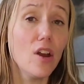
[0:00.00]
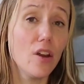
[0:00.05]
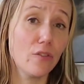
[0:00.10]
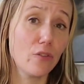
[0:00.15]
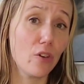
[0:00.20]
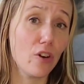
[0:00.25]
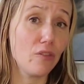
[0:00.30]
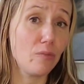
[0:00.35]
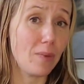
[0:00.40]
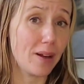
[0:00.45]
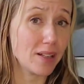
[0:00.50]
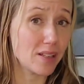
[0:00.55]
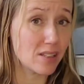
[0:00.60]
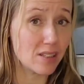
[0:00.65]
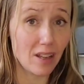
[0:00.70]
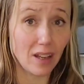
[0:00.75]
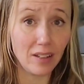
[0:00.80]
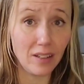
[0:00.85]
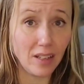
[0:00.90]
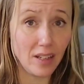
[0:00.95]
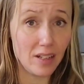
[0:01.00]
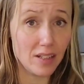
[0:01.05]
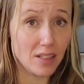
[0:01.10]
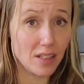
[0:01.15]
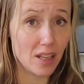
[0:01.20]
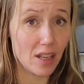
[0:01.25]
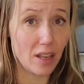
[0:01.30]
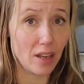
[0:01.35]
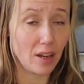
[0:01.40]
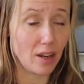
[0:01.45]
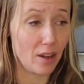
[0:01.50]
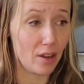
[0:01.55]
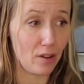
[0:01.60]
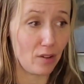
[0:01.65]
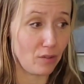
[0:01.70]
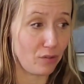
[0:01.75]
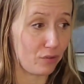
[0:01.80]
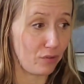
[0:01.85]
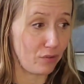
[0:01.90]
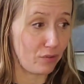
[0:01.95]
for if my son needs it,
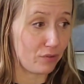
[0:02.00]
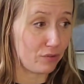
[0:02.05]
if